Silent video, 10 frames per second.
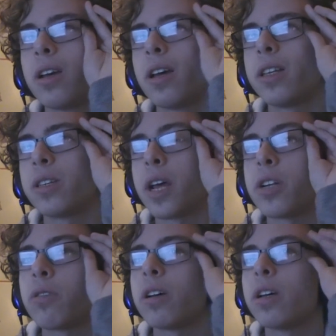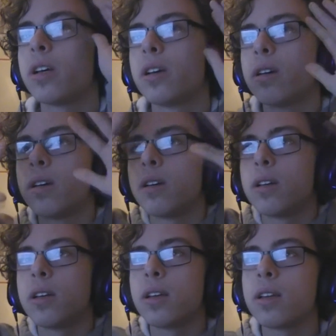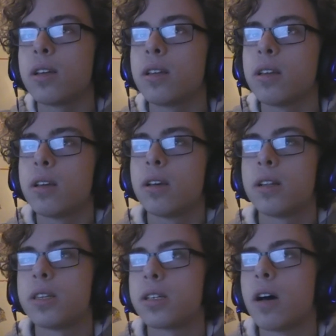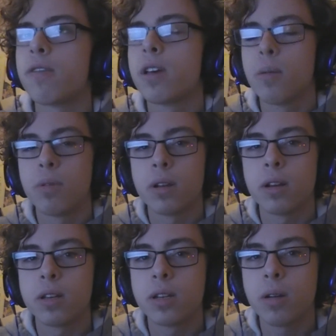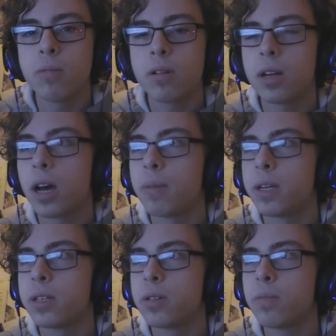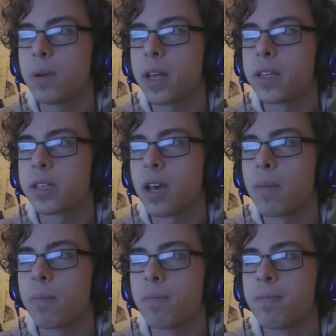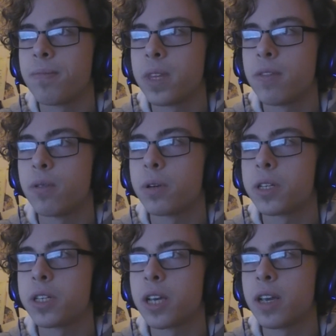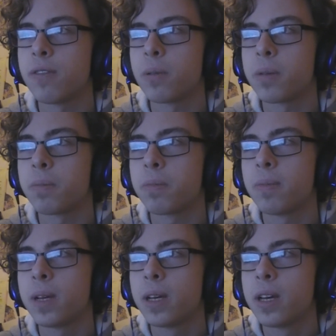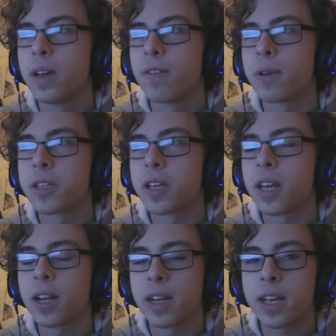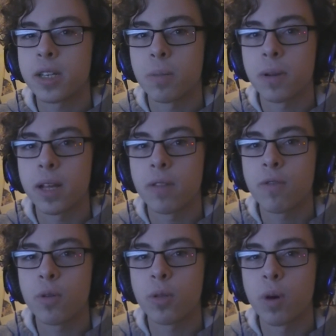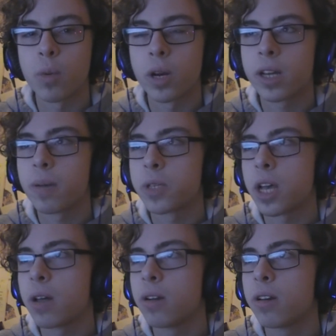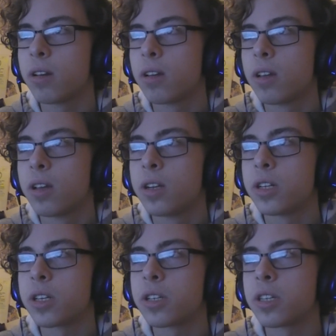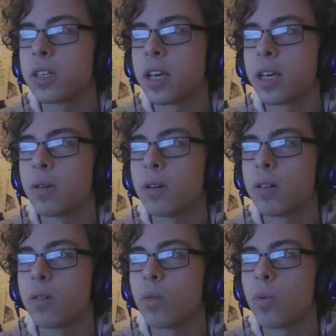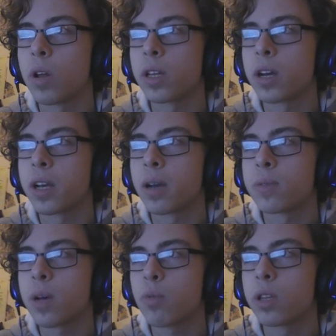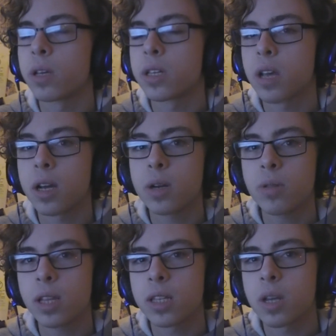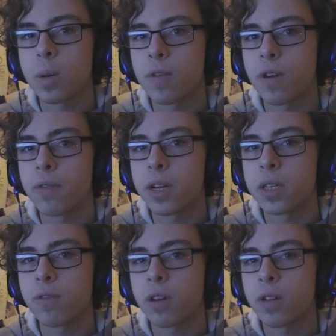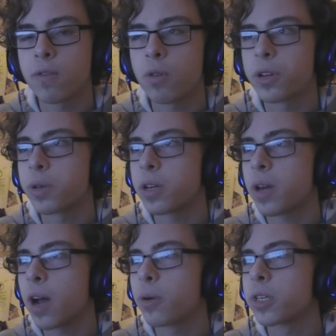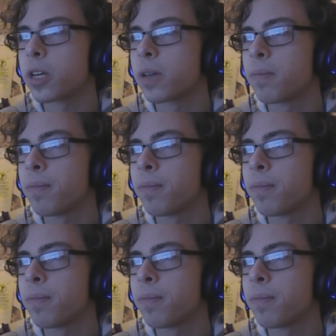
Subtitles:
etc. And stuff. But do play this game if you want to see it. If you want to see it, I guess I'll play the fourth one when it comes out, just to see what the guy comes up with. Because I don't think there's going to be a Five Nights at Freddy 4, so I don't know how he's going to